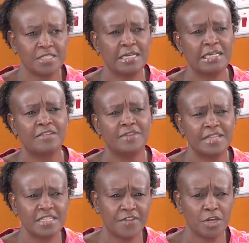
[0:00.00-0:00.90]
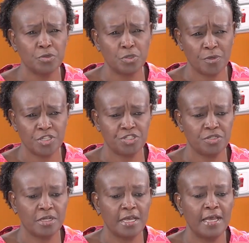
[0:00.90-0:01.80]
uh, Oliva. That's a very good
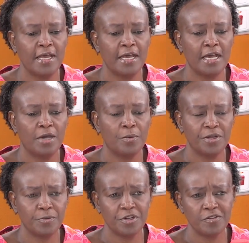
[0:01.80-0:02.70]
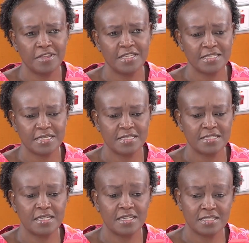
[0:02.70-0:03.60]
question. Uh, what, one of the things I can
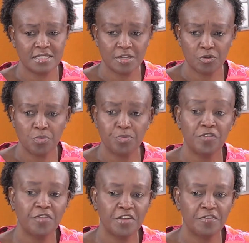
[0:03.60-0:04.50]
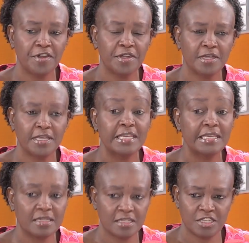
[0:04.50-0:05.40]
say as Standard Group, you're very, very
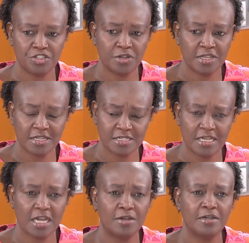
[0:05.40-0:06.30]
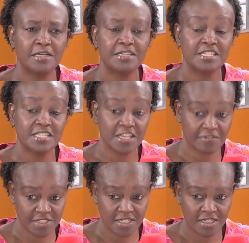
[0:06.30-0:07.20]
keen ensuring that uh, the
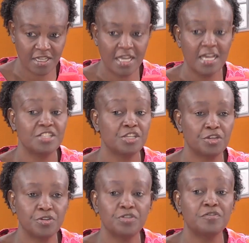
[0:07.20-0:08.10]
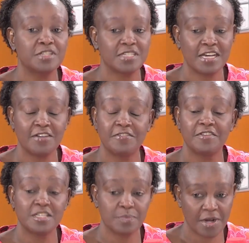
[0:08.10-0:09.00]
safety and security of your staff
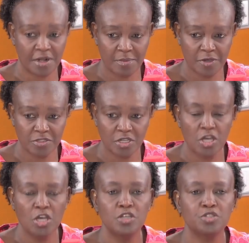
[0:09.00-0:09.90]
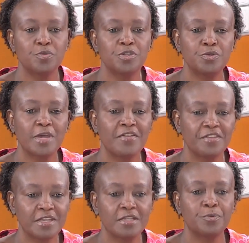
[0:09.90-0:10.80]
is paramount. Yes. So we do
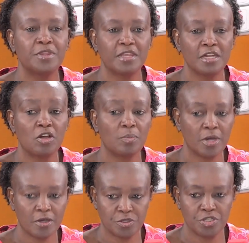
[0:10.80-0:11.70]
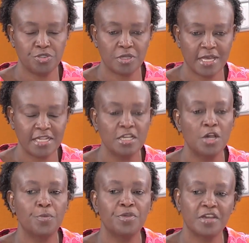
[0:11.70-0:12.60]
everything within our power to ensure that
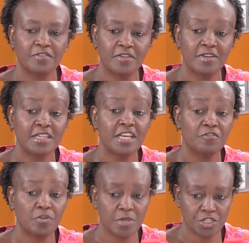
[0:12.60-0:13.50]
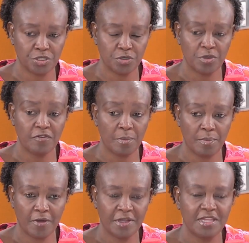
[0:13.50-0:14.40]
we have given the information, we have
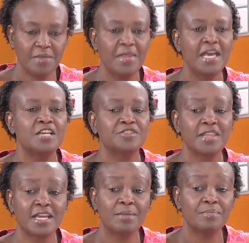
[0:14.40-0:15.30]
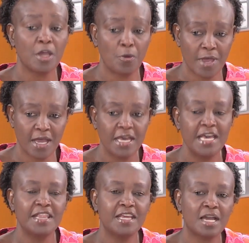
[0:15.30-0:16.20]
empowered them, so they can be aware,
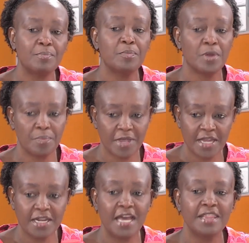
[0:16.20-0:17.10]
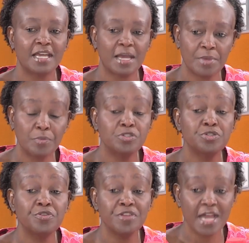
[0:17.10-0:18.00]
they can be prepared, and they can be able
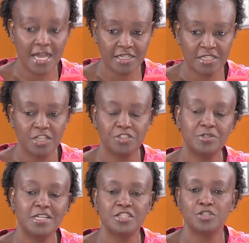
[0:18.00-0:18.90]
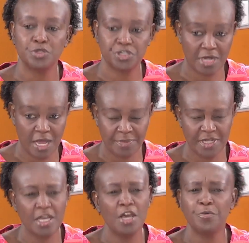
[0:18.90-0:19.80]
to react should a situation happen.
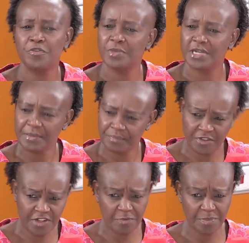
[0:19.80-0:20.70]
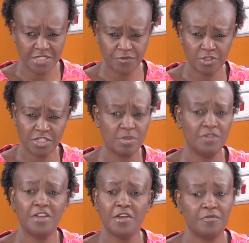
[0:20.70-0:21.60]
We've been very peaceful. It's been
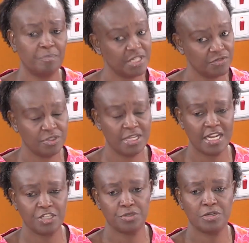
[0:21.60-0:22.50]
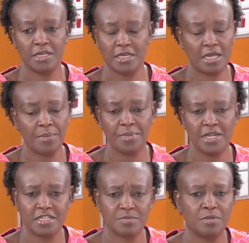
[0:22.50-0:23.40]
very peaceful. The election campaign
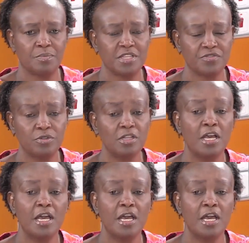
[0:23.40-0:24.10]
has been peaceful.